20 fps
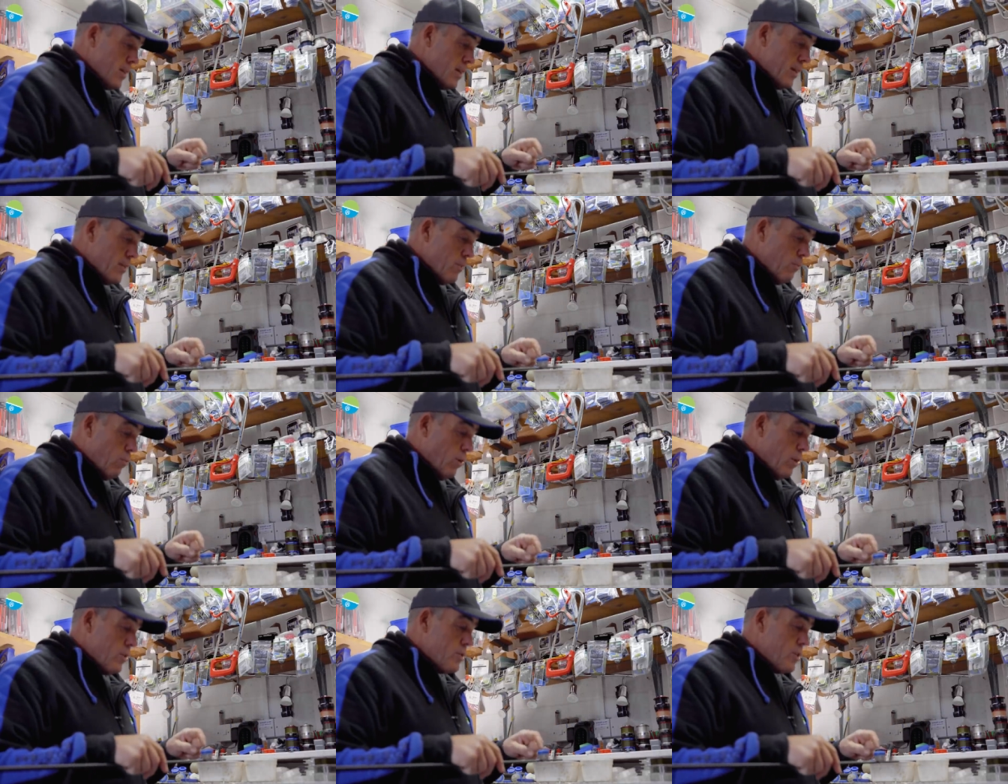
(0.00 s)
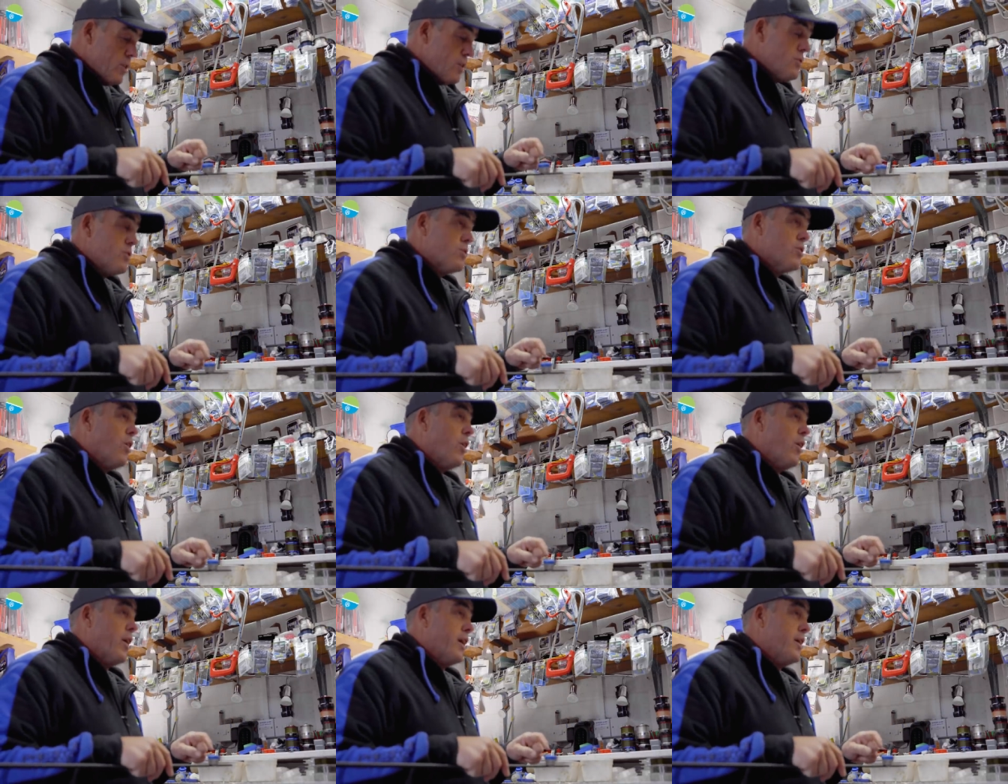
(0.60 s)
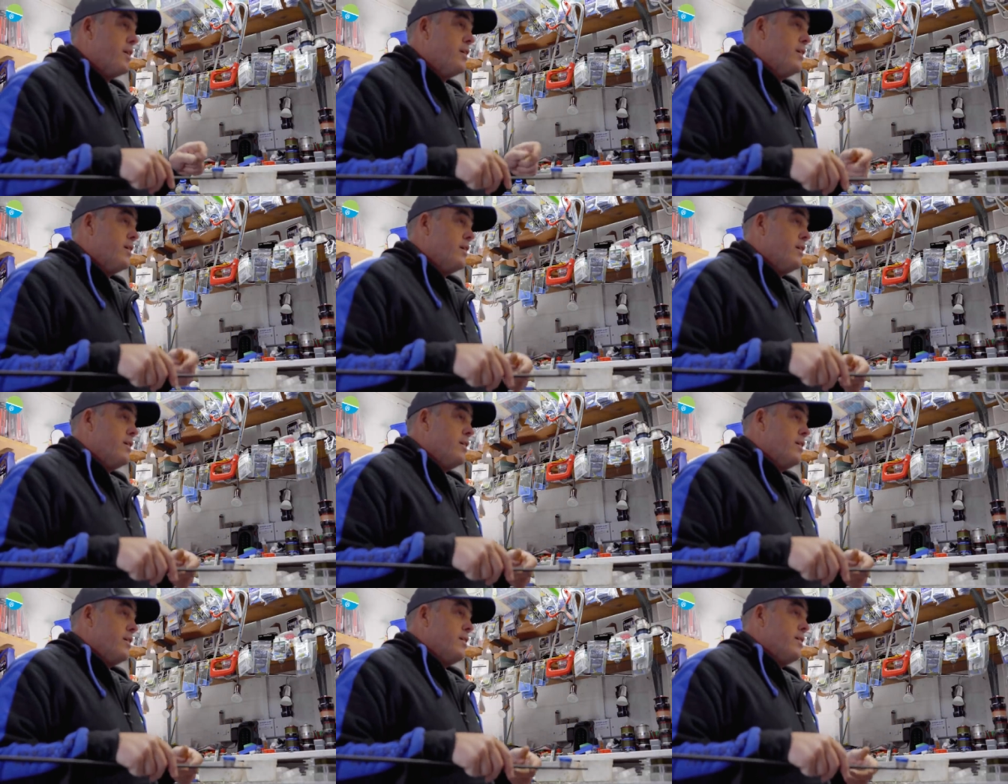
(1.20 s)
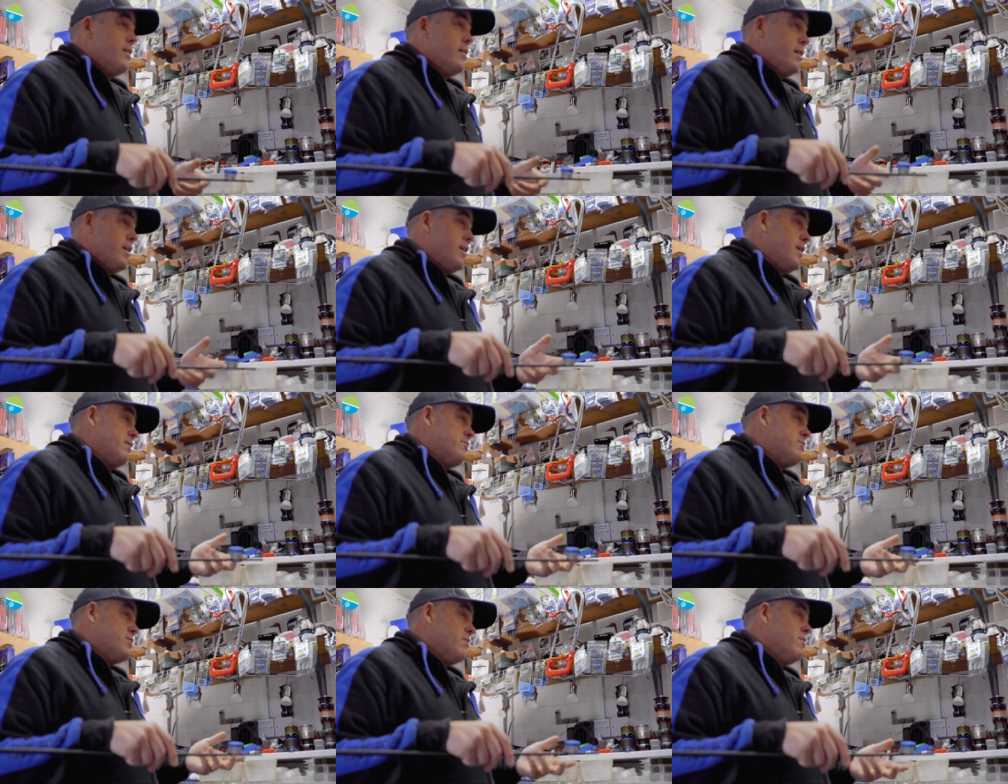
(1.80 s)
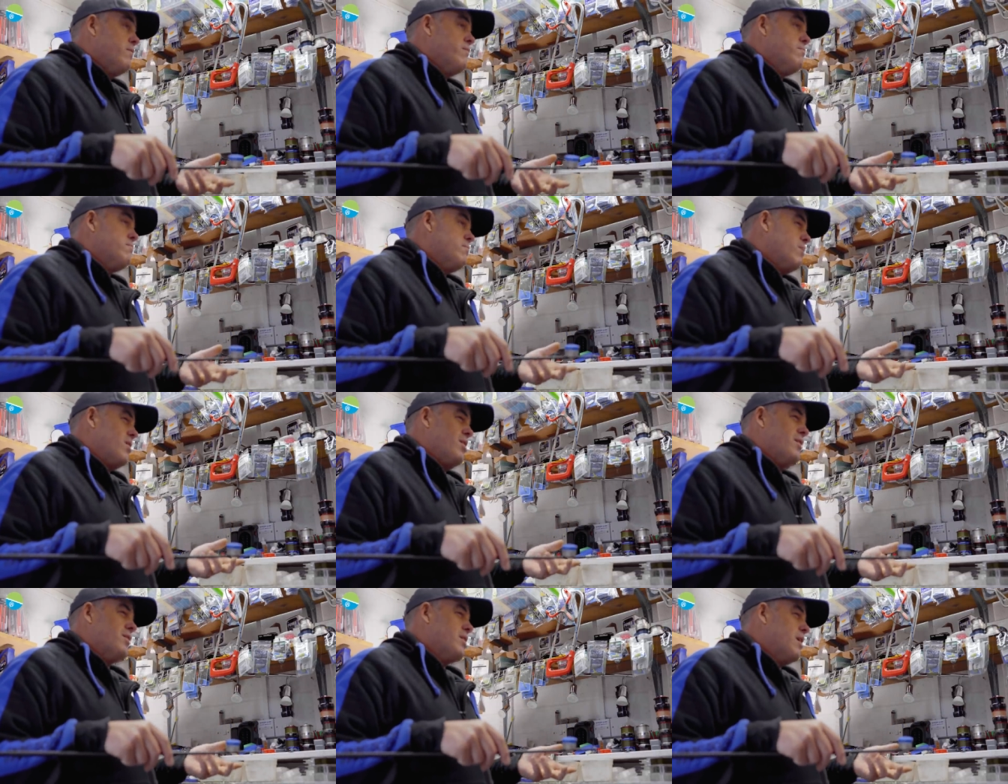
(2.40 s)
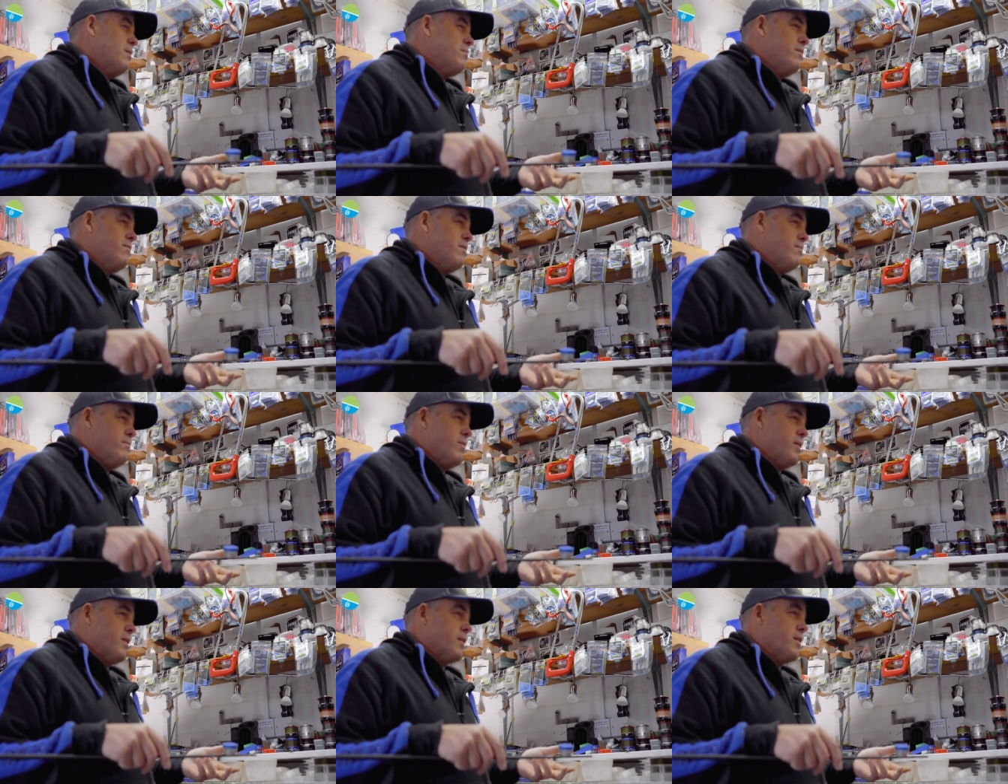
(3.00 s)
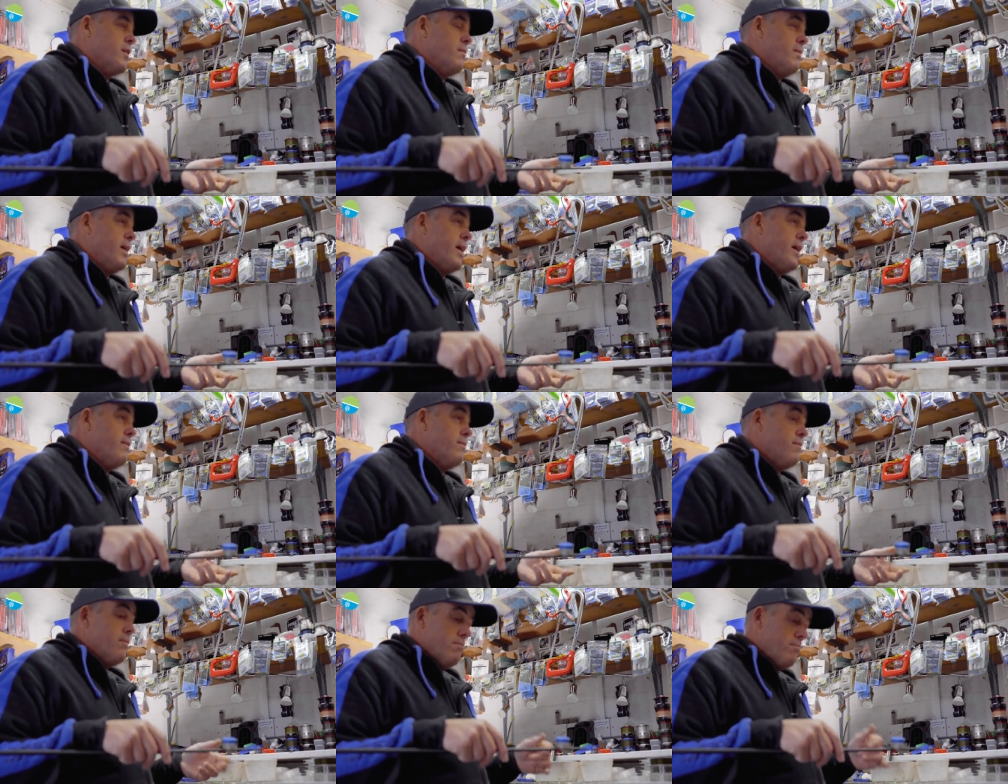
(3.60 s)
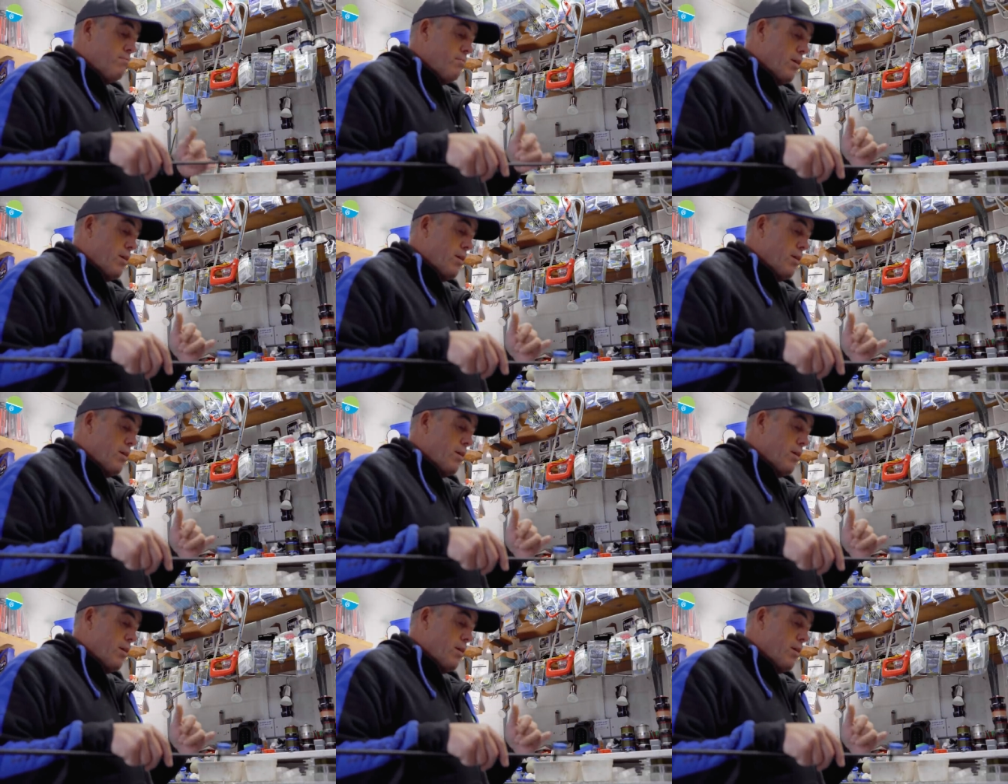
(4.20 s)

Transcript: And the ones inside, you know, some of them might, a couple of them might come out,